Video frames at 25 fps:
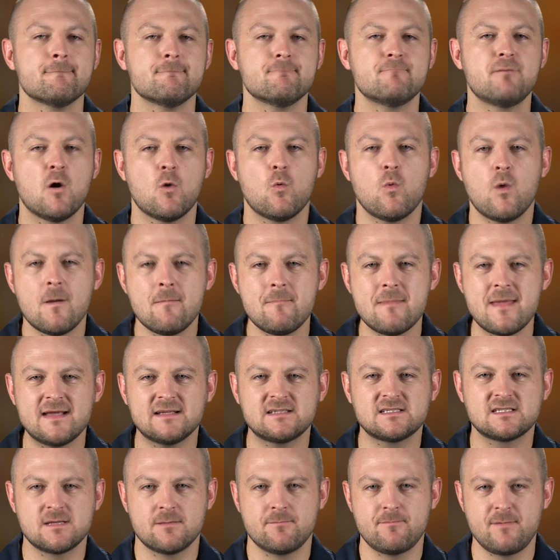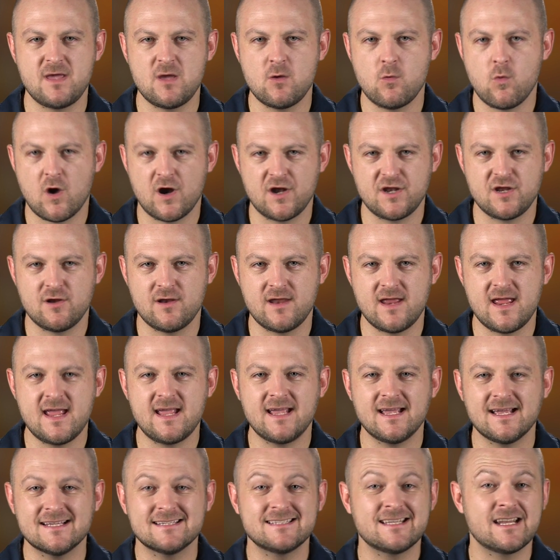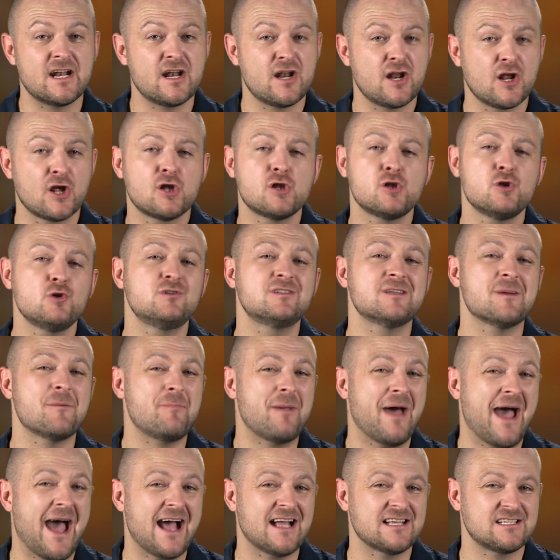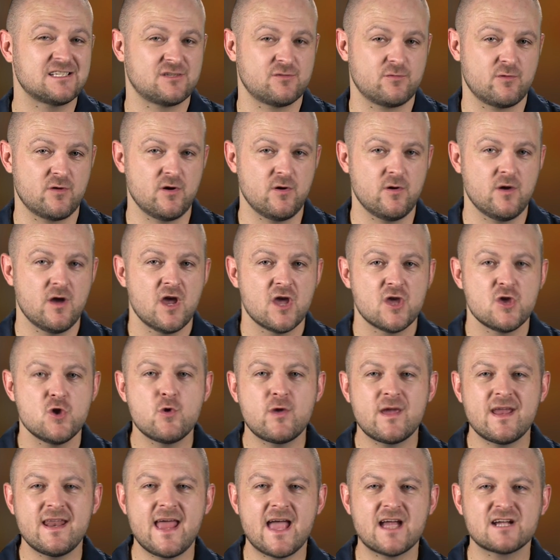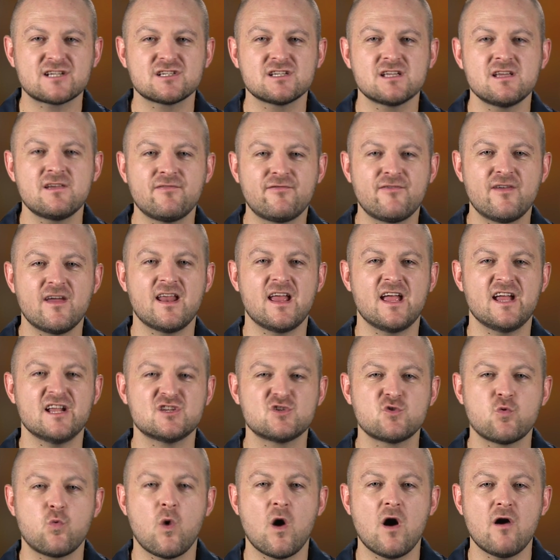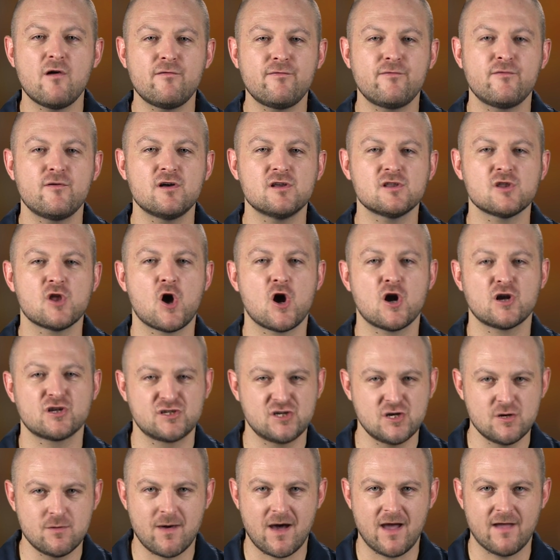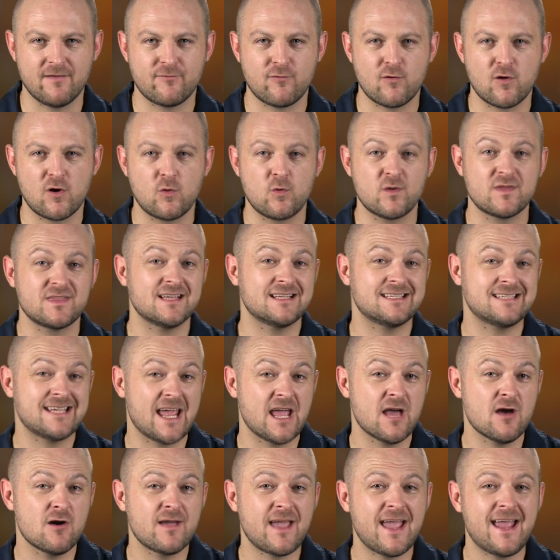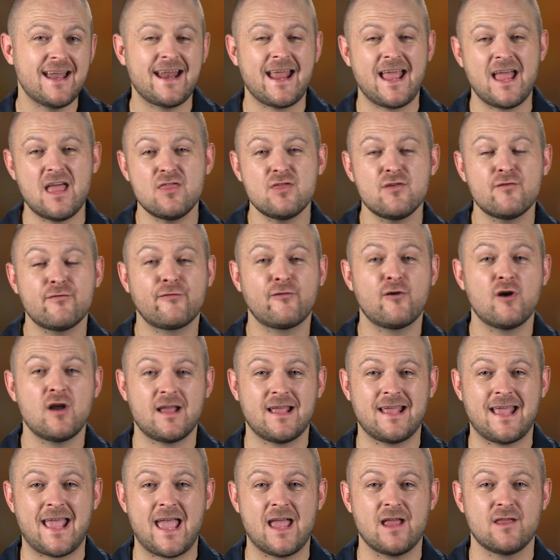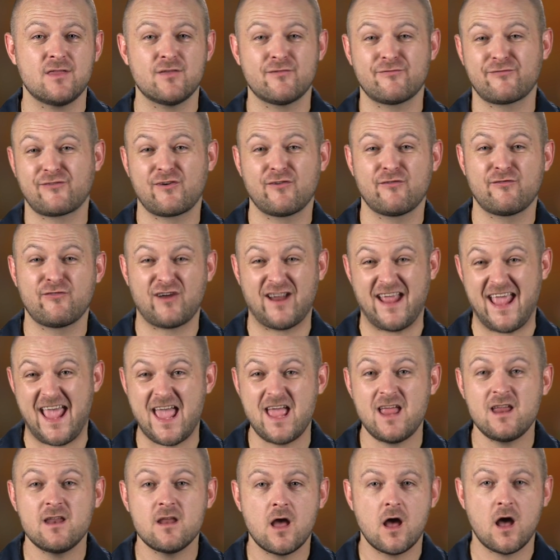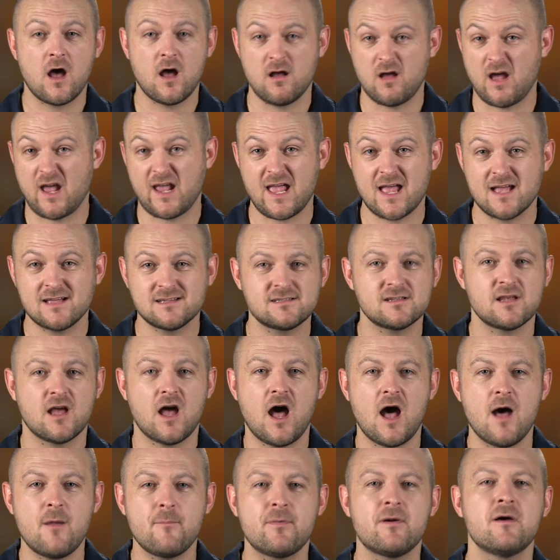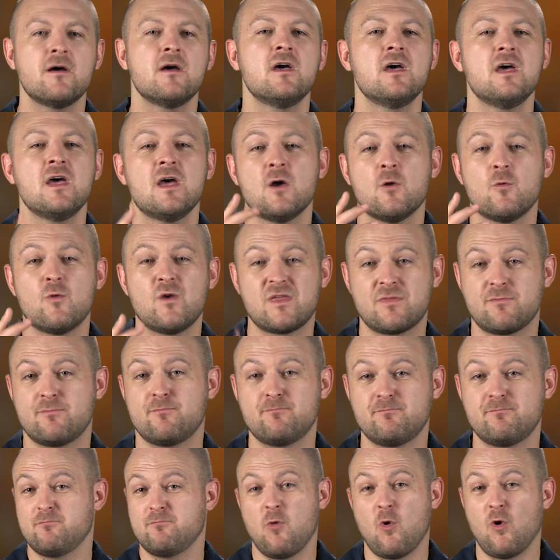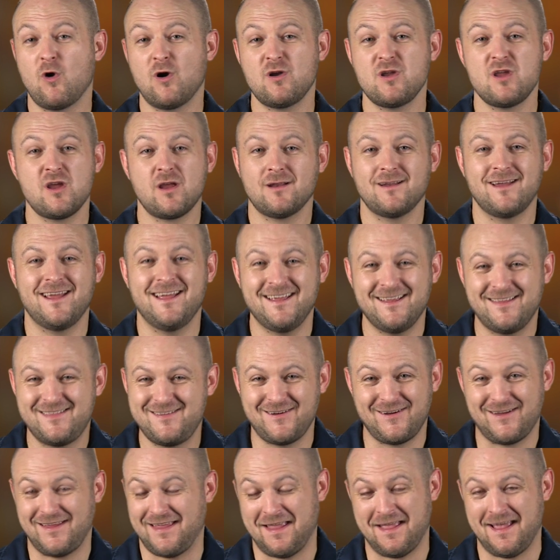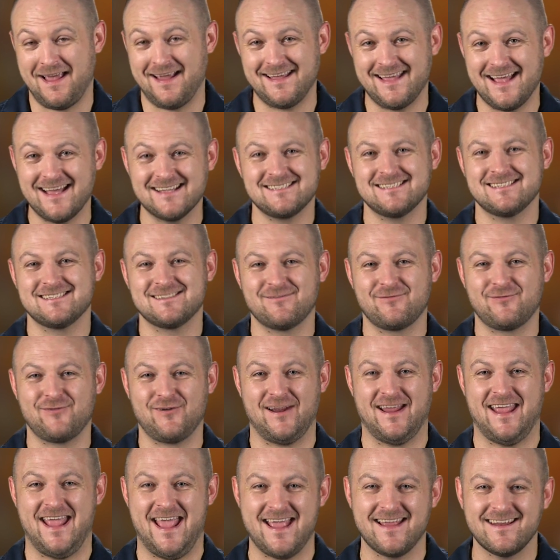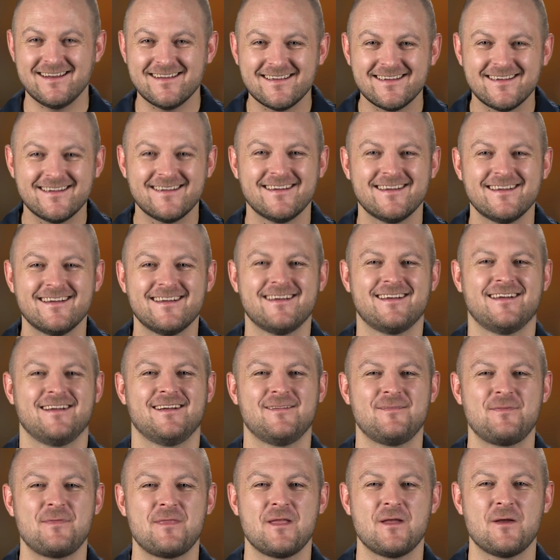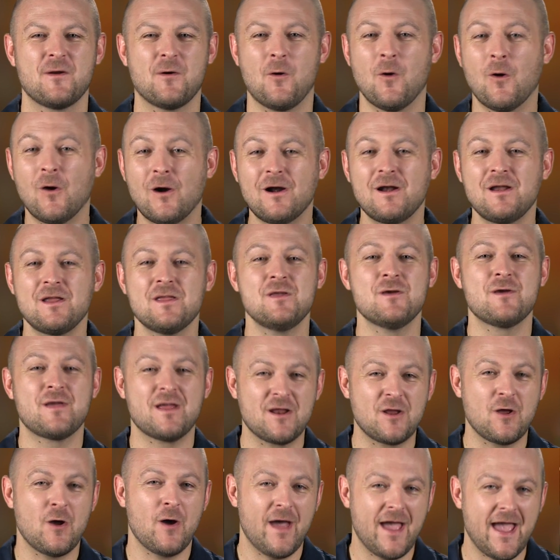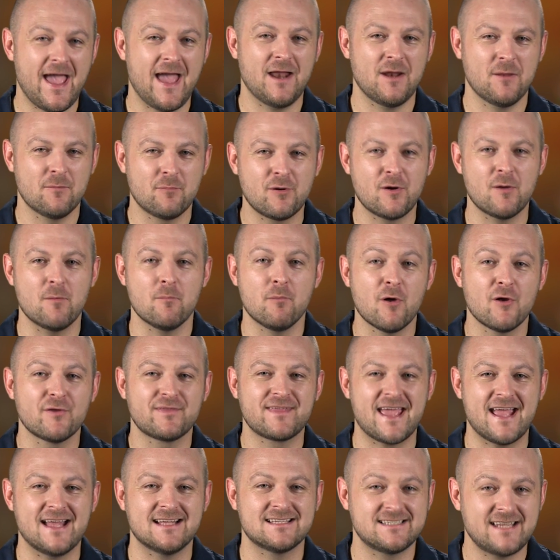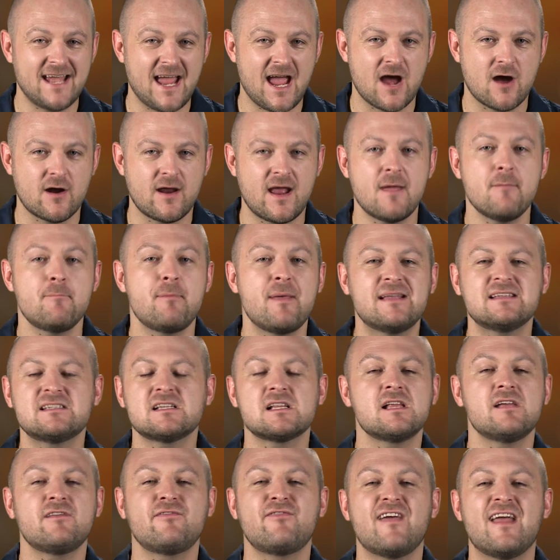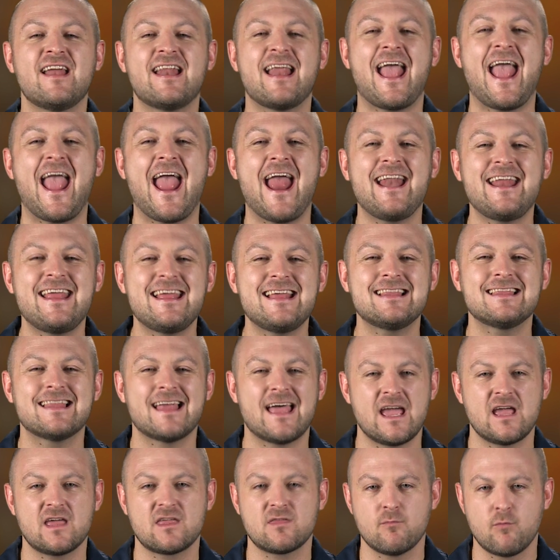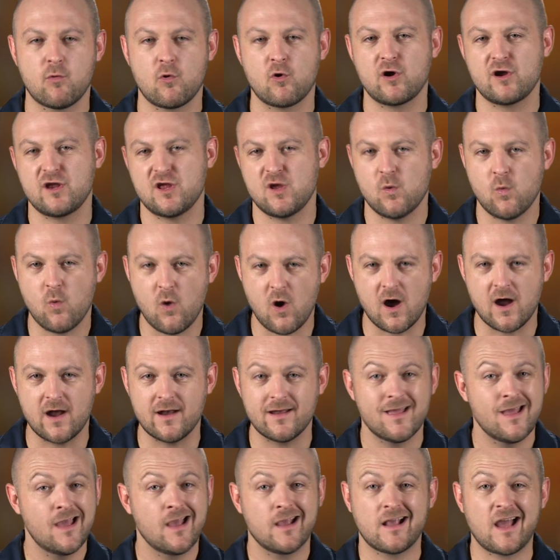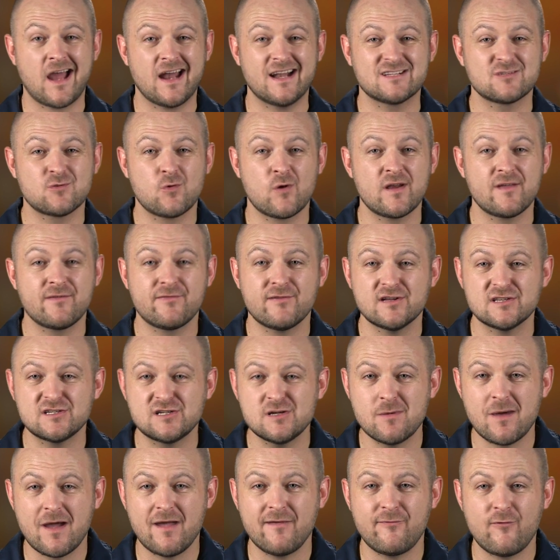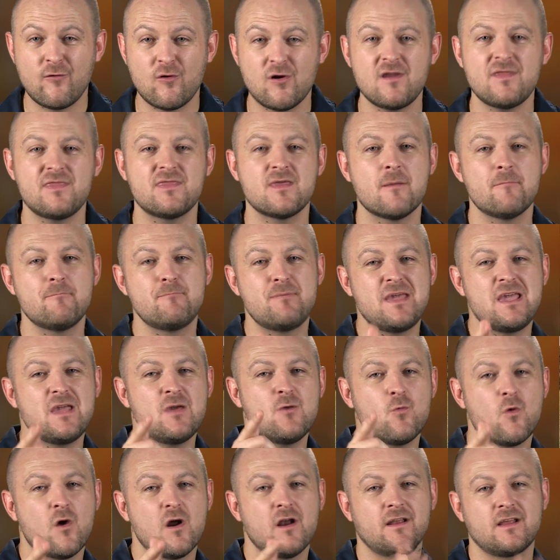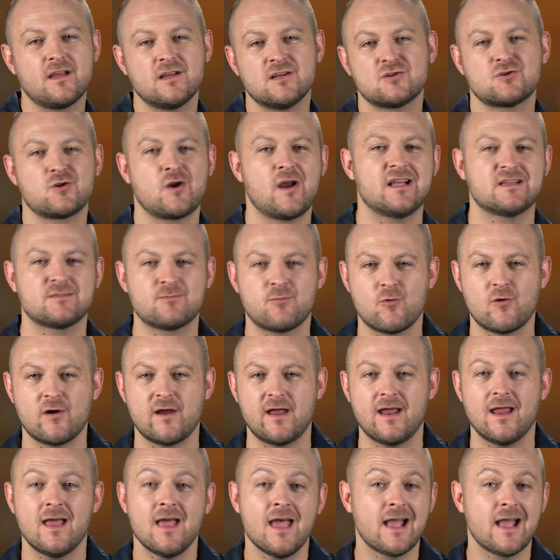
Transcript: But what makes the B1 unique is that it includes a pass-through. You can actually fit a 12-foot long 2x4 with the tailgate and the front gate, the frigate, I guess, up with, or you can, I guess it's a frigate, or you can go ahead and put both gates down and basically fit any length board you want. Got a 20-foot 2x4? The B1 can transport it.